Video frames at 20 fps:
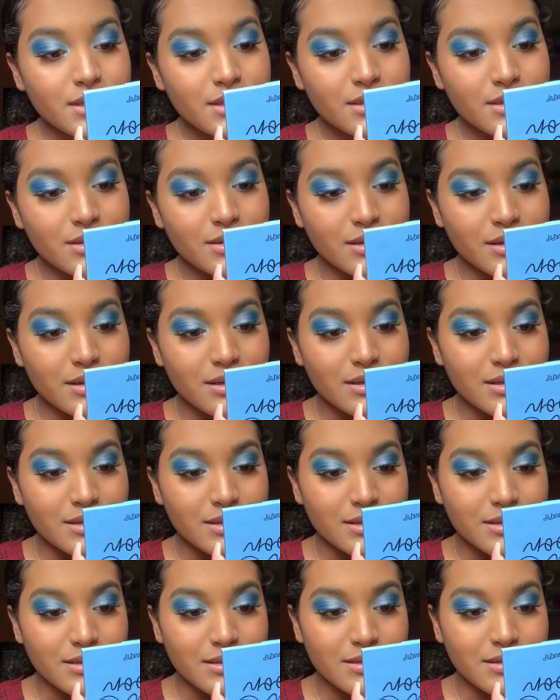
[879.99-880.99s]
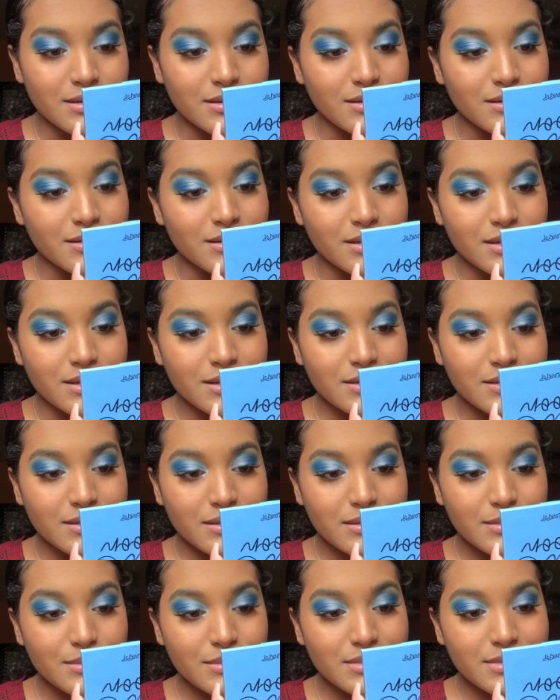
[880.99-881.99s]
So we're going to just outline our
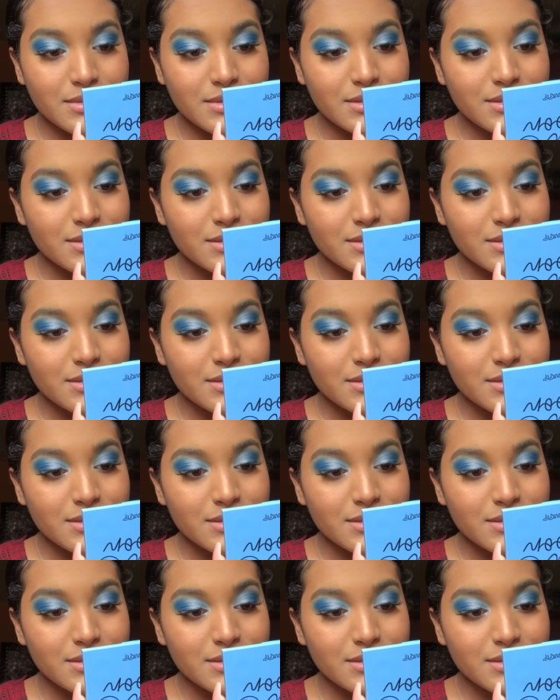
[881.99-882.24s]
lips.